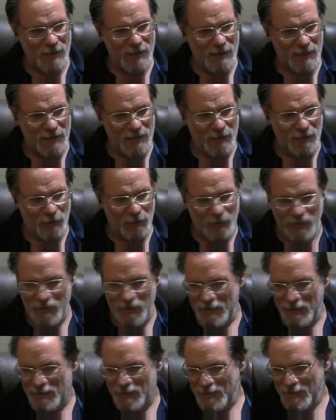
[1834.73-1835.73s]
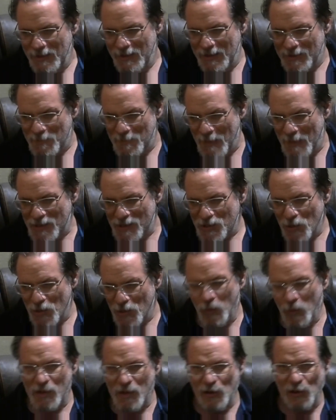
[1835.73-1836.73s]
you know, it, it it depends on
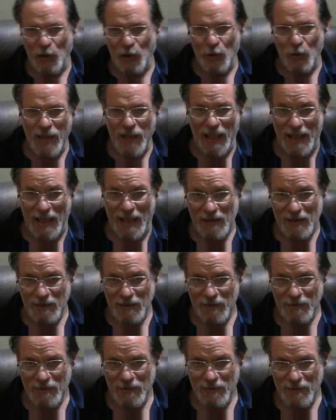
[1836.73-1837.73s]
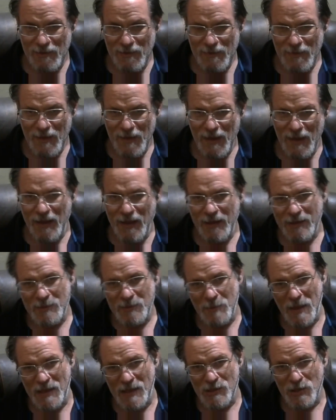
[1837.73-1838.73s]
where they're located, mm-hmm. and it
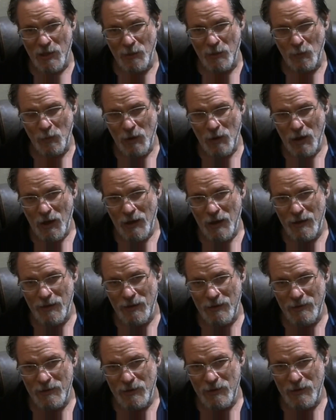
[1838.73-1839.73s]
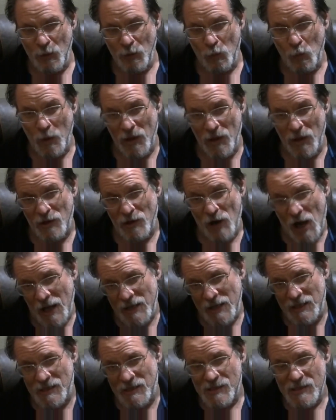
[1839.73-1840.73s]
depends on on you know where their
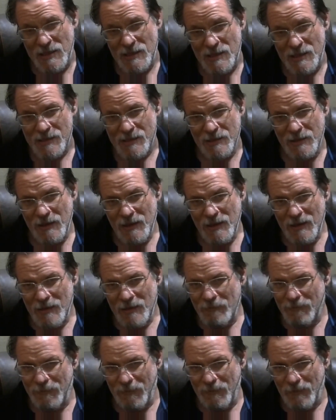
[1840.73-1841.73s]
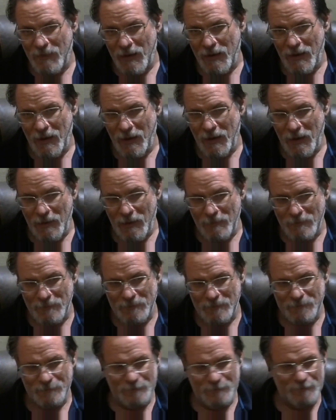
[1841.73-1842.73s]
audience is. Mm-hmm. Um,
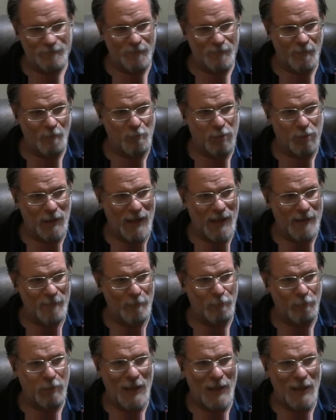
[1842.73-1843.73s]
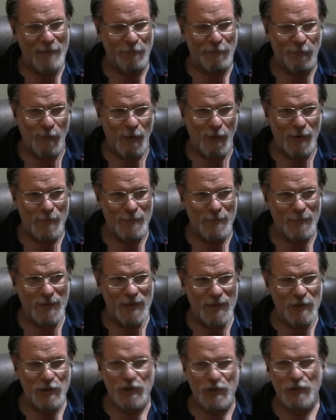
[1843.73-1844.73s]
plat- platform
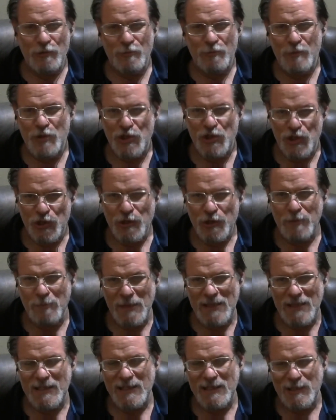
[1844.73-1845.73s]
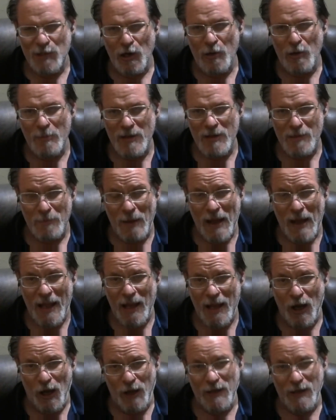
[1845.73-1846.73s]
should should be determined by
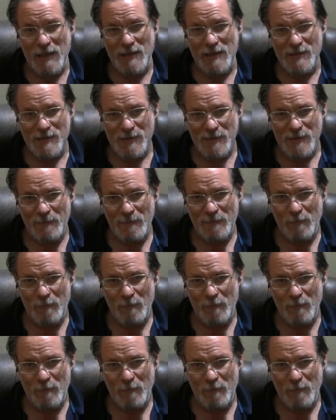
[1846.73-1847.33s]
audience.